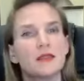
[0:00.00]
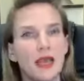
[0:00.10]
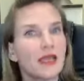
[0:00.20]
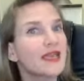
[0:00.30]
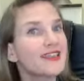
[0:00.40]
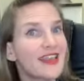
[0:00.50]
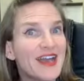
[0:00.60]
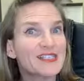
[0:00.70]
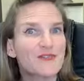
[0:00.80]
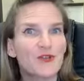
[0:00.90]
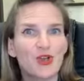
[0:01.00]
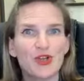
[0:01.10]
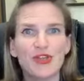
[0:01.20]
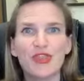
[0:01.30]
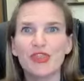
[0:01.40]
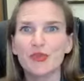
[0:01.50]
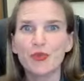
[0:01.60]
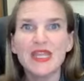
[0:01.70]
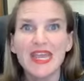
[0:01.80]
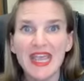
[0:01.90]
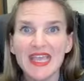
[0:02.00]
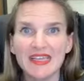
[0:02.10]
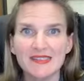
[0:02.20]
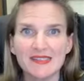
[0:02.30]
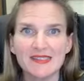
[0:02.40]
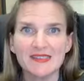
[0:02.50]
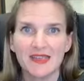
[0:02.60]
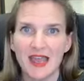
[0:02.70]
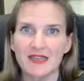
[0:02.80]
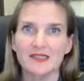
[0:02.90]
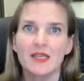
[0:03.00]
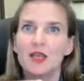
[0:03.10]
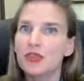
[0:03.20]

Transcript: That can last for a good three days, guys.